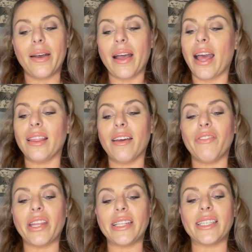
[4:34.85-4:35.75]
I love
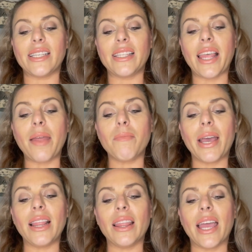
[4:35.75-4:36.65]
that it says, let
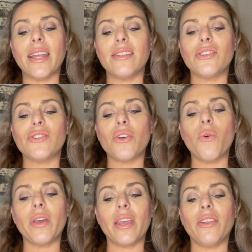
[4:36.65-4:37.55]
my light
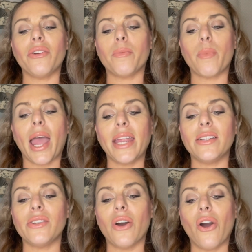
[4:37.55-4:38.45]
soak in your mind
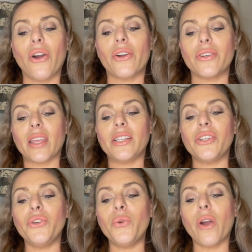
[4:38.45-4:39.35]
and heart
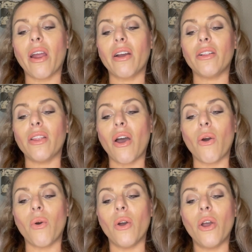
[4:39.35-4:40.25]
until you are
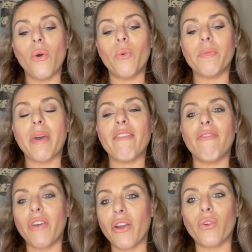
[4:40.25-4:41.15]
aglow with my
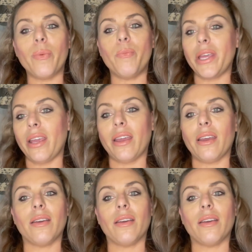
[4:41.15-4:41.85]
very being.